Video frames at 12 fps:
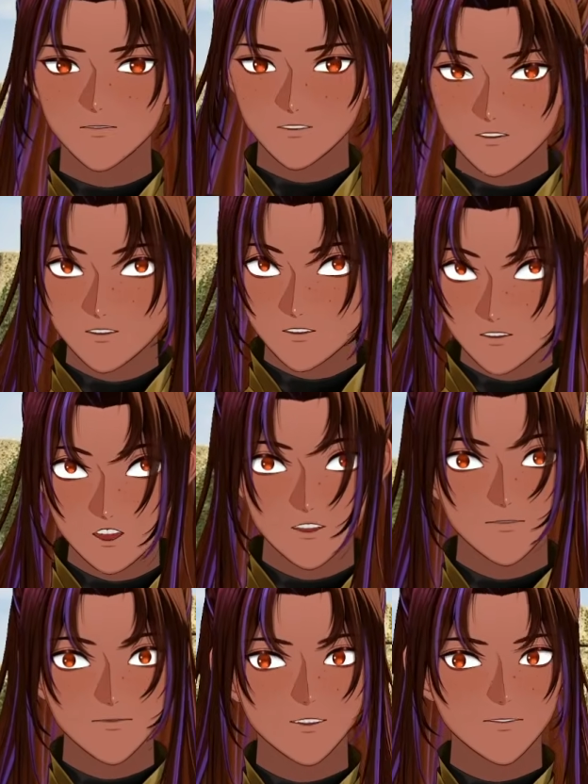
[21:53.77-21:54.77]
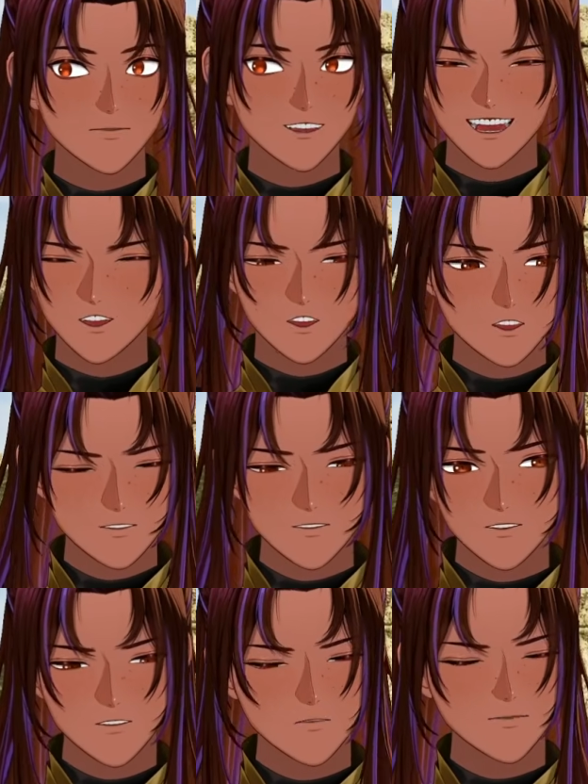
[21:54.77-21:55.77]
shove them back onto
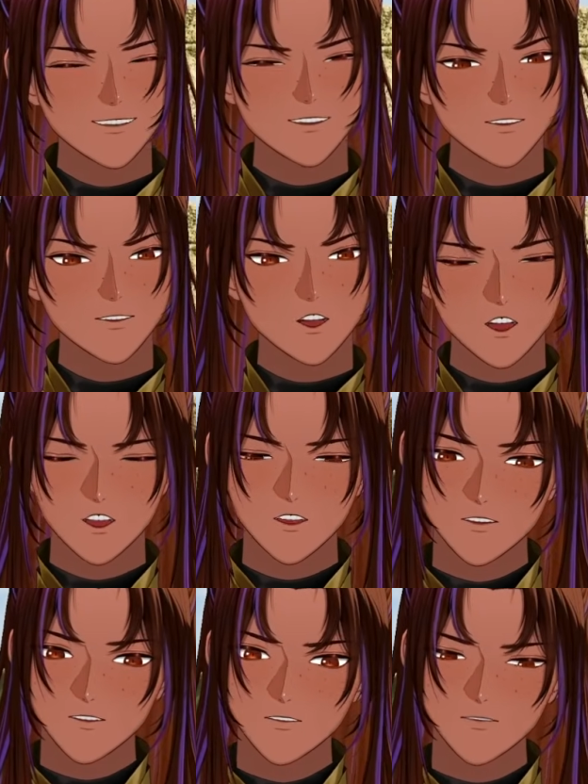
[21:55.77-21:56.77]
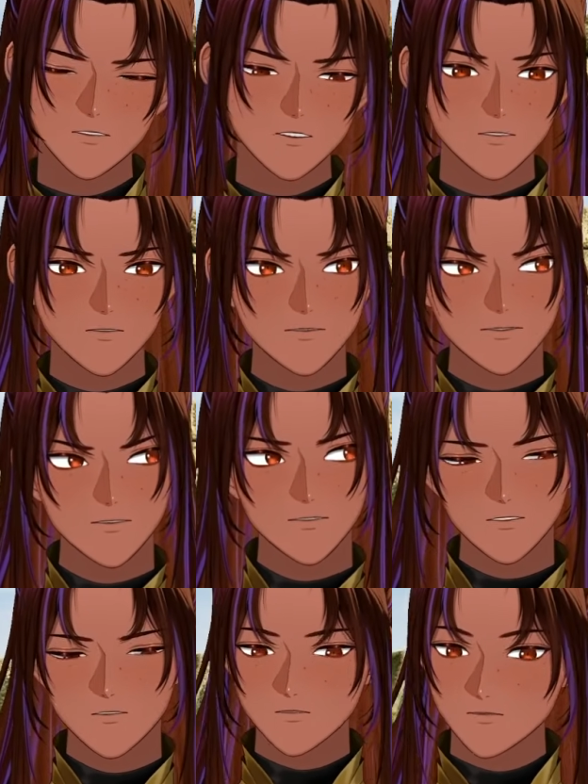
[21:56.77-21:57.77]
the grease, or use force movement
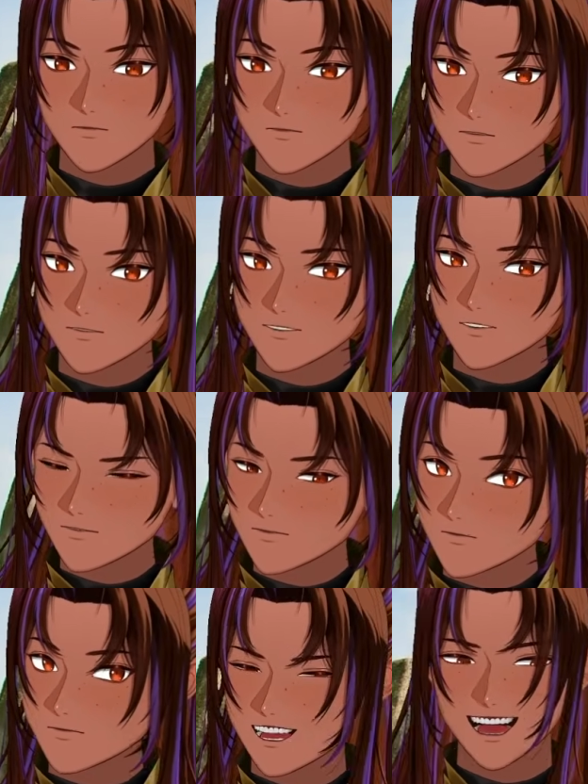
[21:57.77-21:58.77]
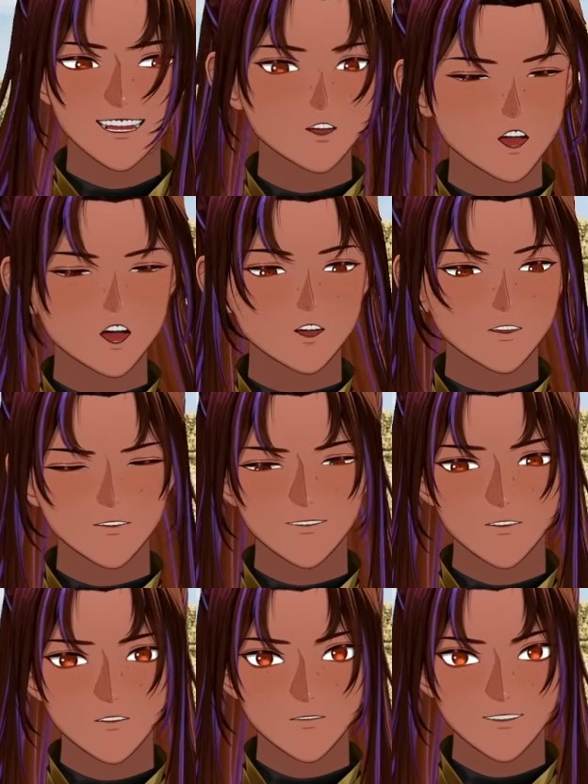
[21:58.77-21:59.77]
spells to force them back onto the
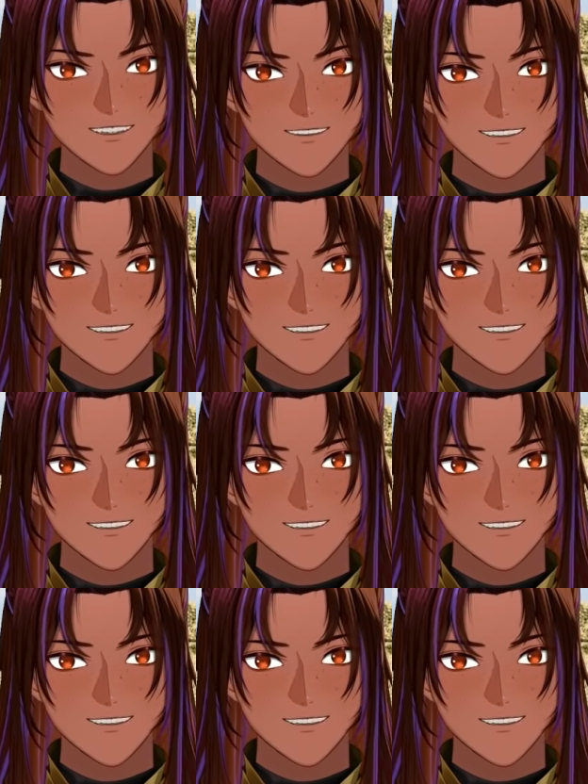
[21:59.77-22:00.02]
grease.